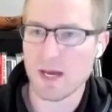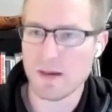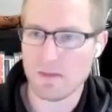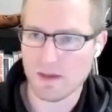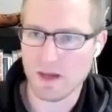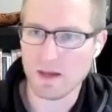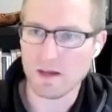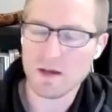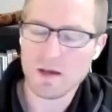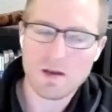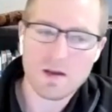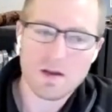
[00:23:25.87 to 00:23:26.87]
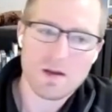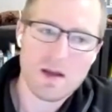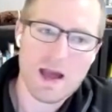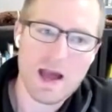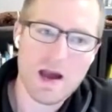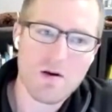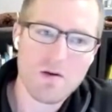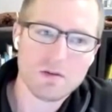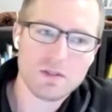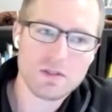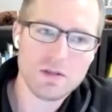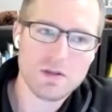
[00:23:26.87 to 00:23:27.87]
type of thing. How
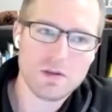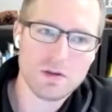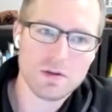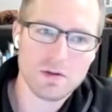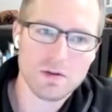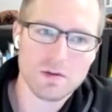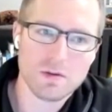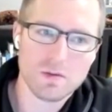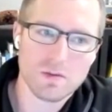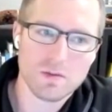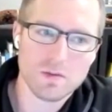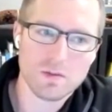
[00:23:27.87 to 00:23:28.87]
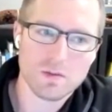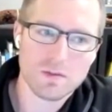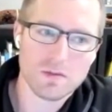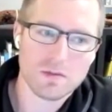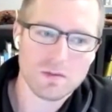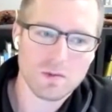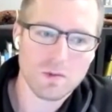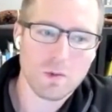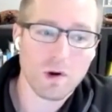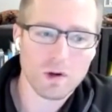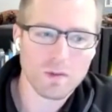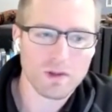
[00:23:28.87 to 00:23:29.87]
do you
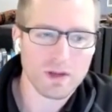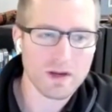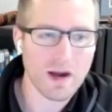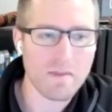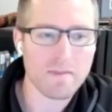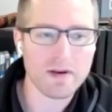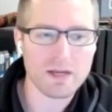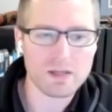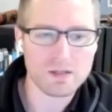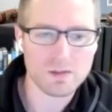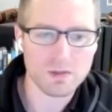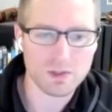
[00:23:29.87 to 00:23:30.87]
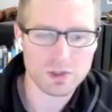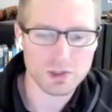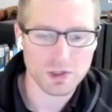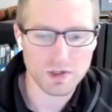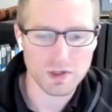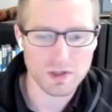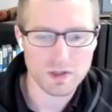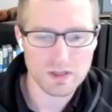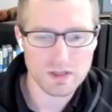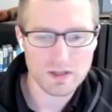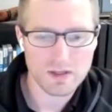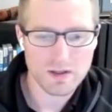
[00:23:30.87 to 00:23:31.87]
work with a company to ensure
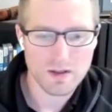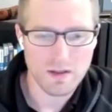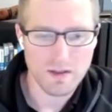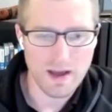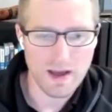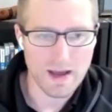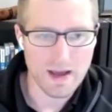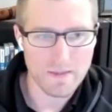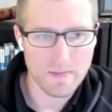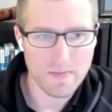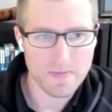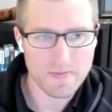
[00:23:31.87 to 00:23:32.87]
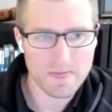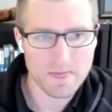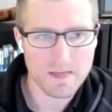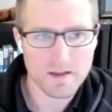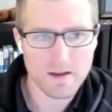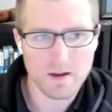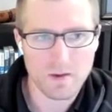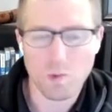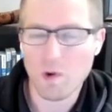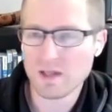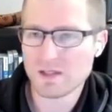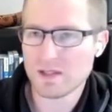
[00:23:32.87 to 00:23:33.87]
that
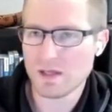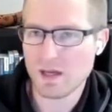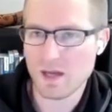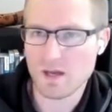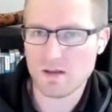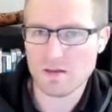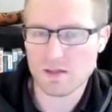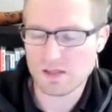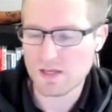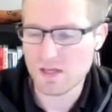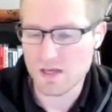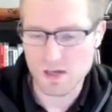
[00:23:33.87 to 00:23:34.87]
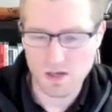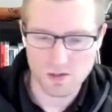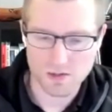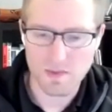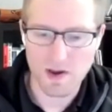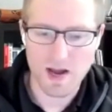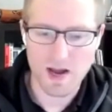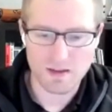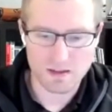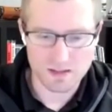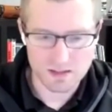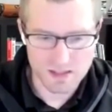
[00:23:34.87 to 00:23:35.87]
what's in the CEO's
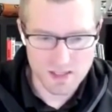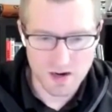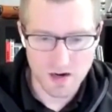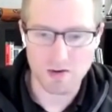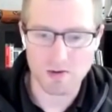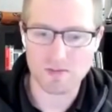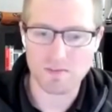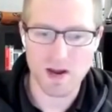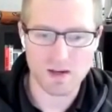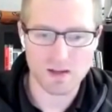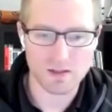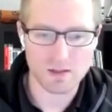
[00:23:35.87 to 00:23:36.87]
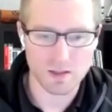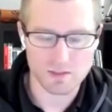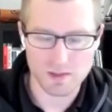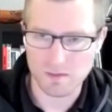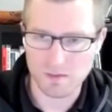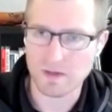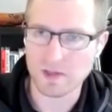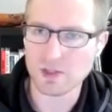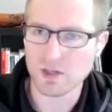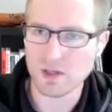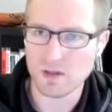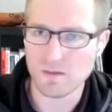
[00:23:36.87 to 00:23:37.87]
mind, the CRO's mind in terms of the
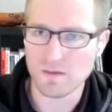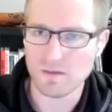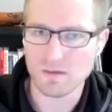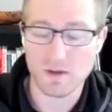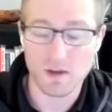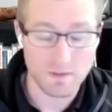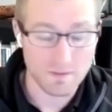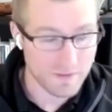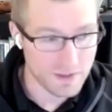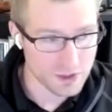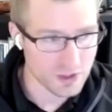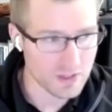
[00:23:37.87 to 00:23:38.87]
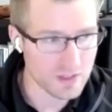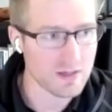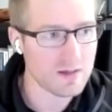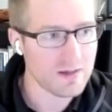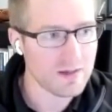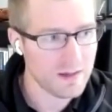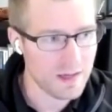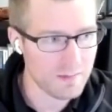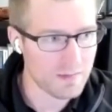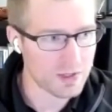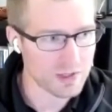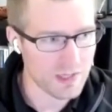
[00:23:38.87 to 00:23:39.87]
vision and the, the vision
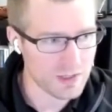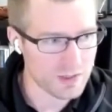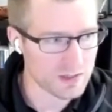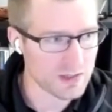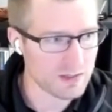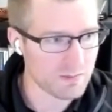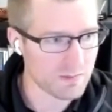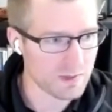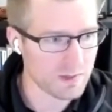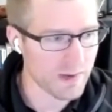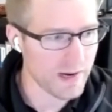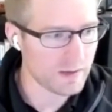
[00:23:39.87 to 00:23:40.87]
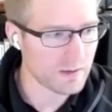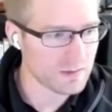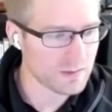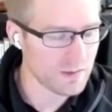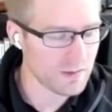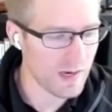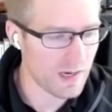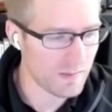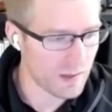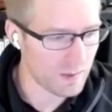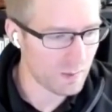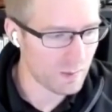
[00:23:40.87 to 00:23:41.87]
and mission. I just combined those two and made up
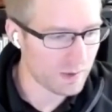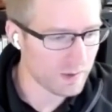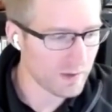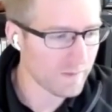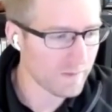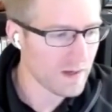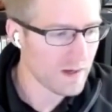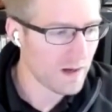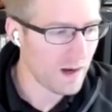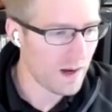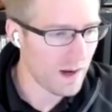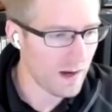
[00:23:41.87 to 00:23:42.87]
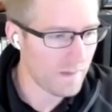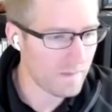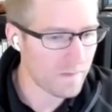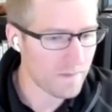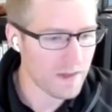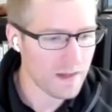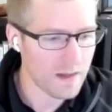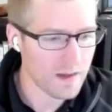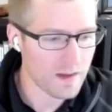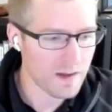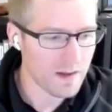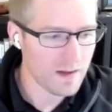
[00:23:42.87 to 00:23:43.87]
my own word. Um,
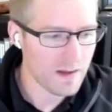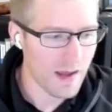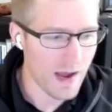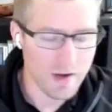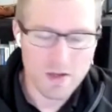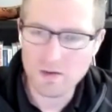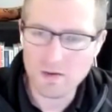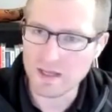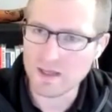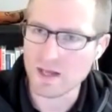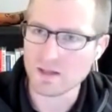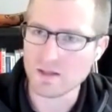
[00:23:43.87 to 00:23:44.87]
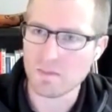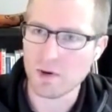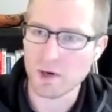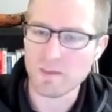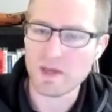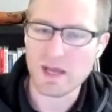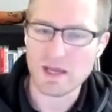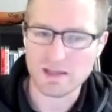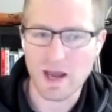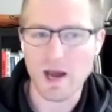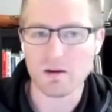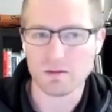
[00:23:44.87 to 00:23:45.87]
how do you get that to permeate
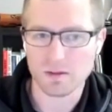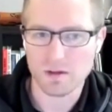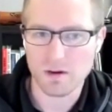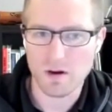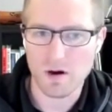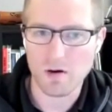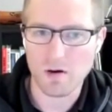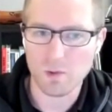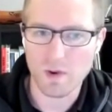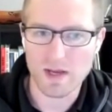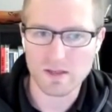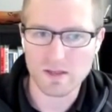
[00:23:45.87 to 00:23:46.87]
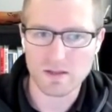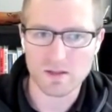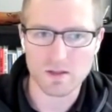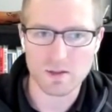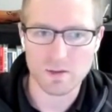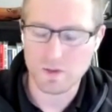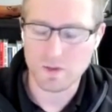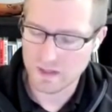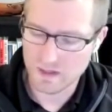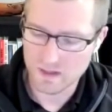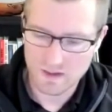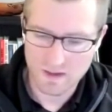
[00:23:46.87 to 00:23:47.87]
down all the way to
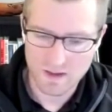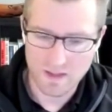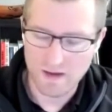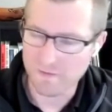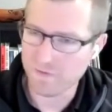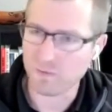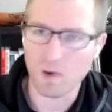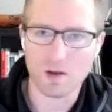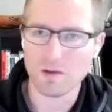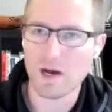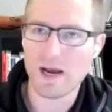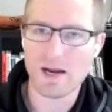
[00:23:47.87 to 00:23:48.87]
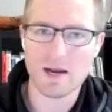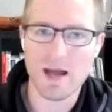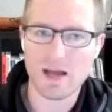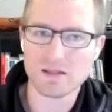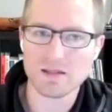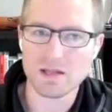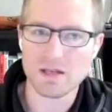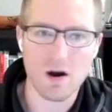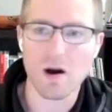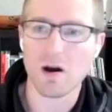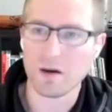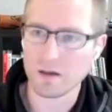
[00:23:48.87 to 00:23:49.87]
that frontline
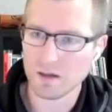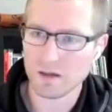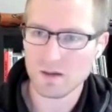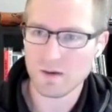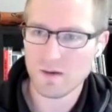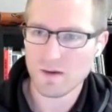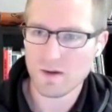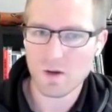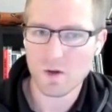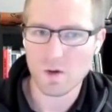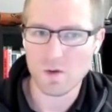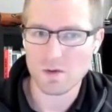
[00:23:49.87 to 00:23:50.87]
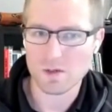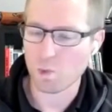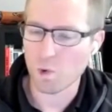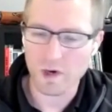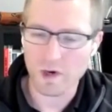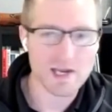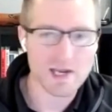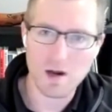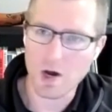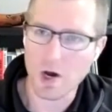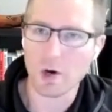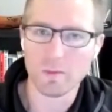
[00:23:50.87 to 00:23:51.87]
SDR who is working at
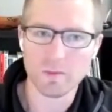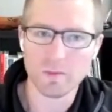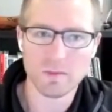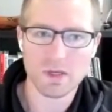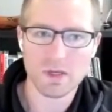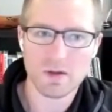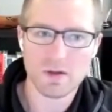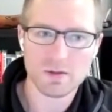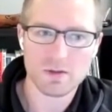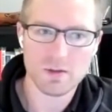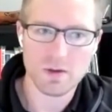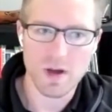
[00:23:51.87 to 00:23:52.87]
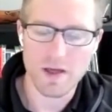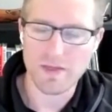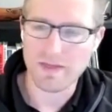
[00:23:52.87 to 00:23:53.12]
home mm-hmm.